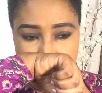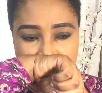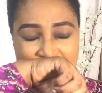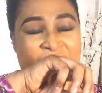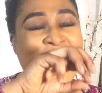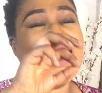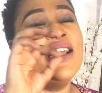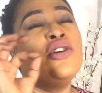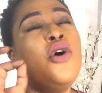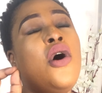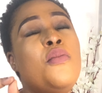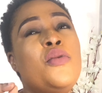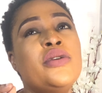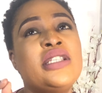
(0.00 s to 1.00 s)
I can
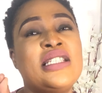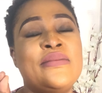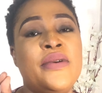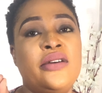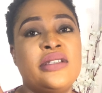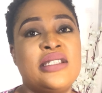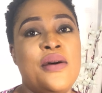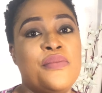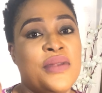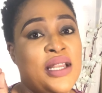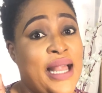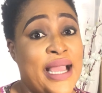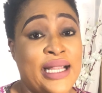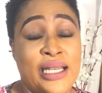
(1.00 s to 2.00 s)
almost smell
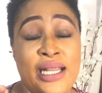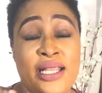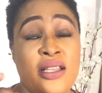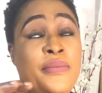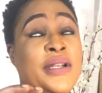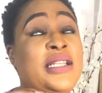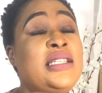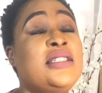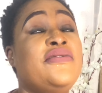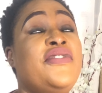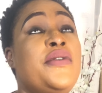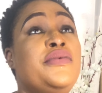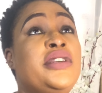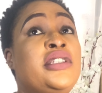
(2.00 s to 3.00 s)
something like leather, but this is
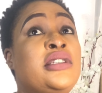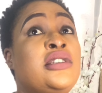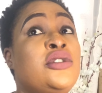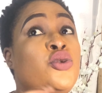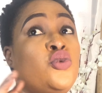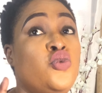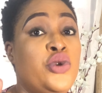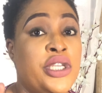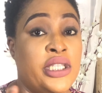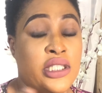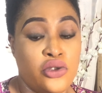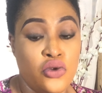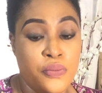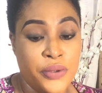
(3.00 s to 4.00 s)
very sweet,
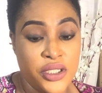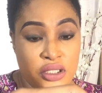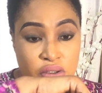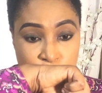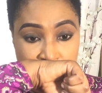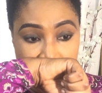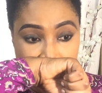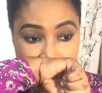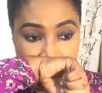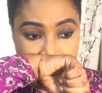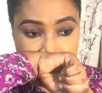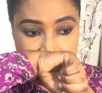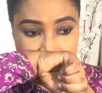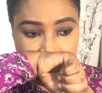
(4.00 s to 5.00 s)
super sweet.
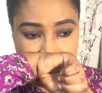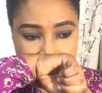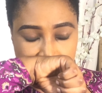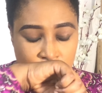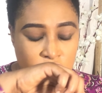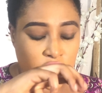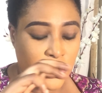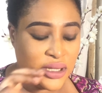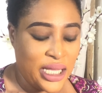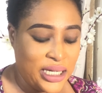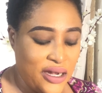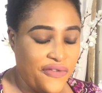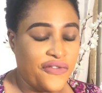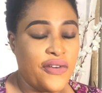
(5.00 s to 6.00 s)
So the
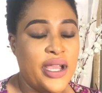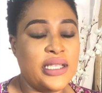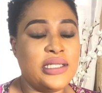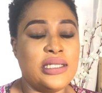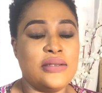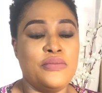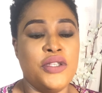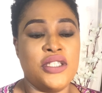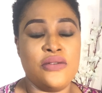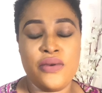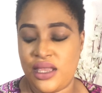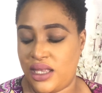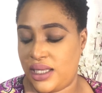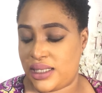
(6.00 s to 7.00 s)
difference
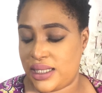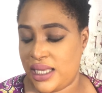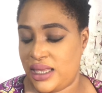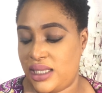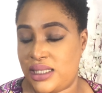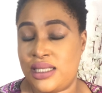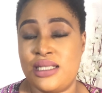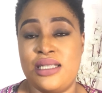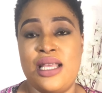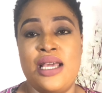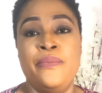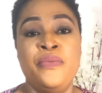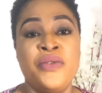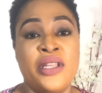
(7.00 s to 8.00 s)
between this and this is
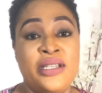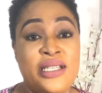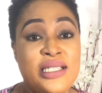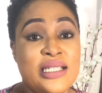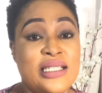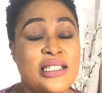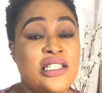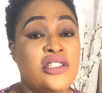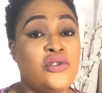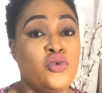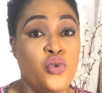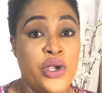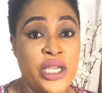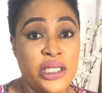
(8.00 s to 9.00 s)
that this is
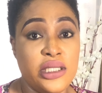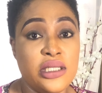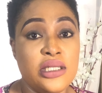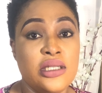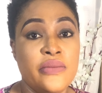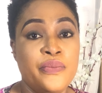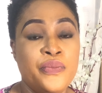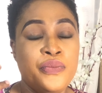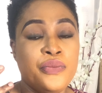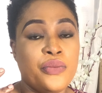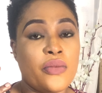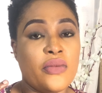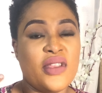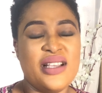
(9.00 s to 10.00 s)
sweet,
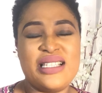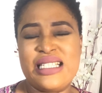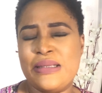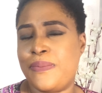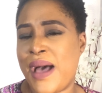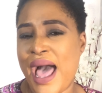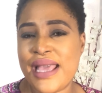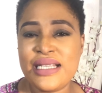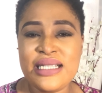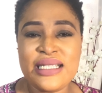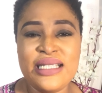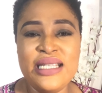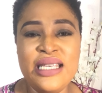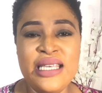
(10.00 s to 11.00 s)

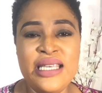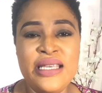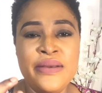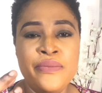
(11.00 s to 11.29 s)
spicy,